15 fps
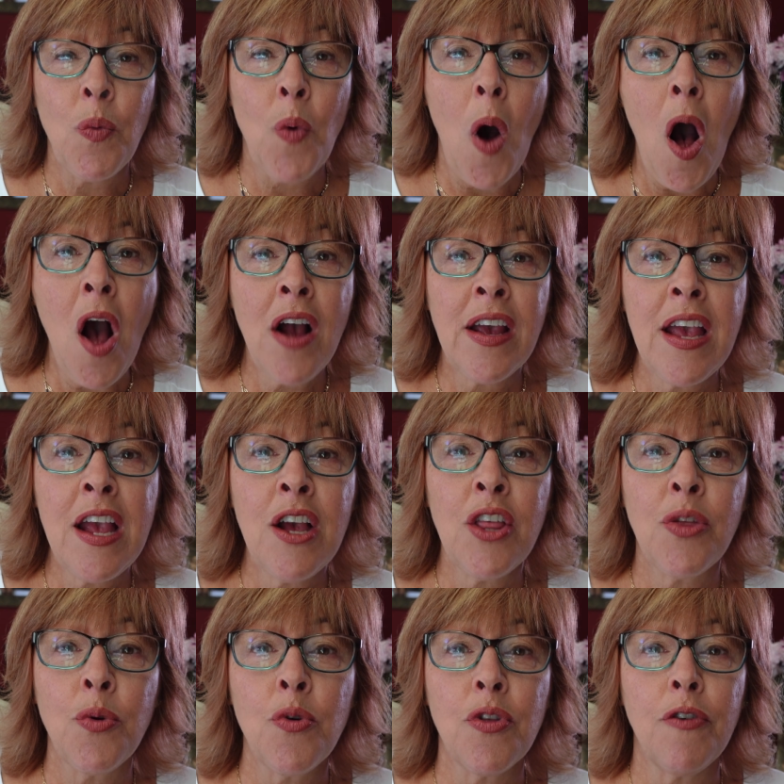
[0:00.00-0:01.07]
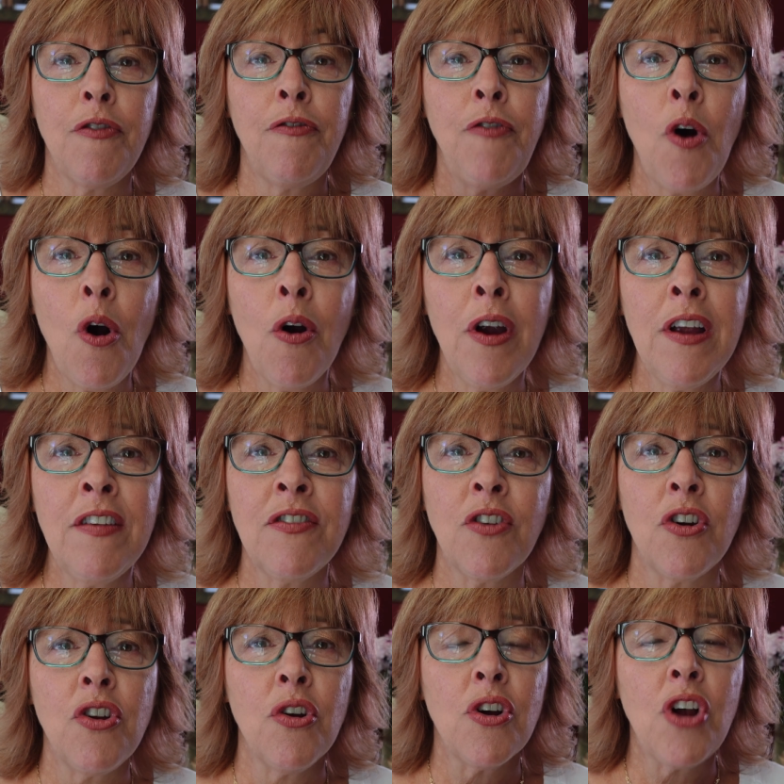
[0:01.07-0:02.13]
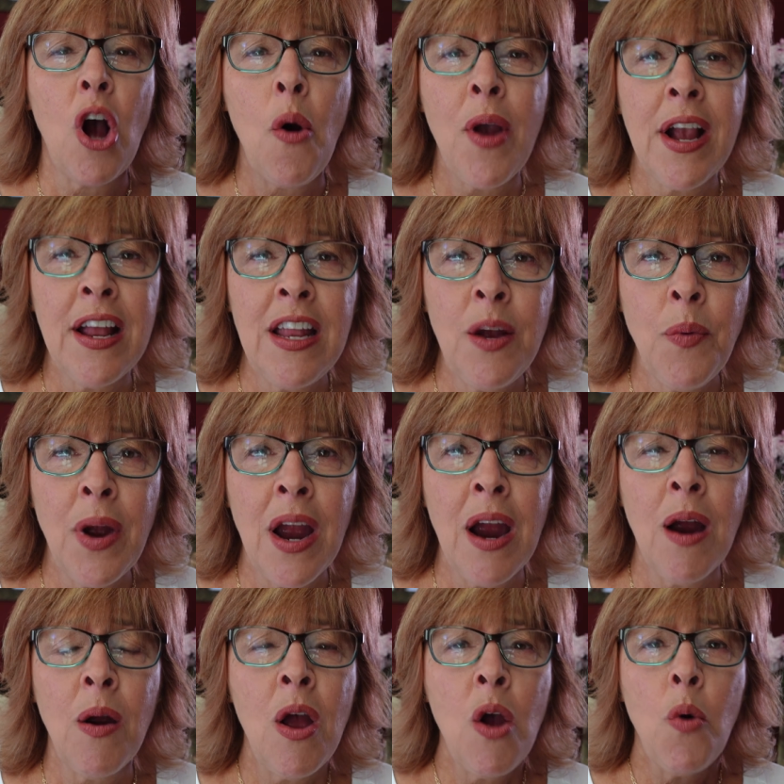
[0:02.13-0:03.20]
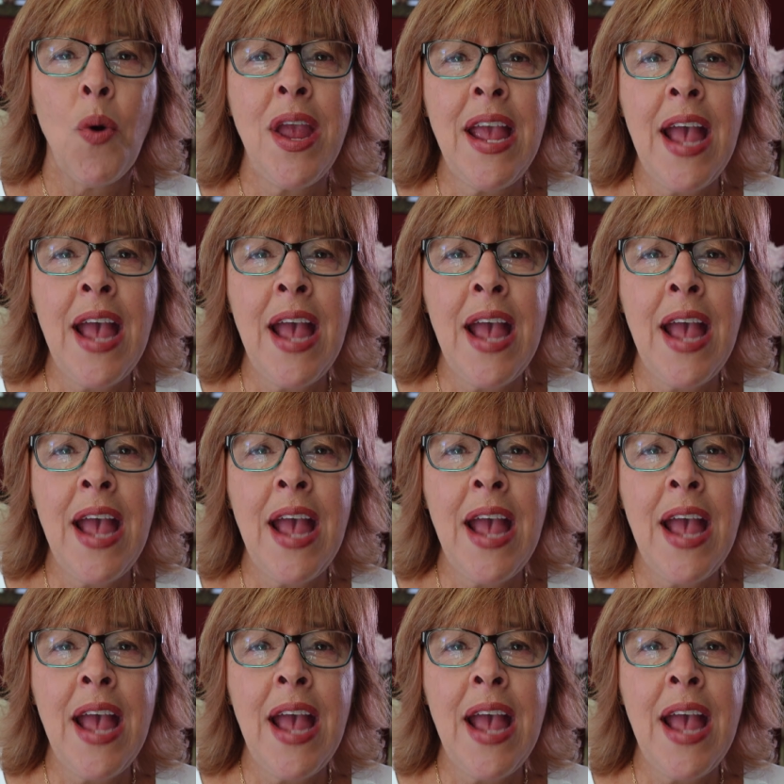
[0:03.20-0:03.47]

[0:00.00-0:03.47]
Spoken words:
walking through the forest or you're going anywhere, we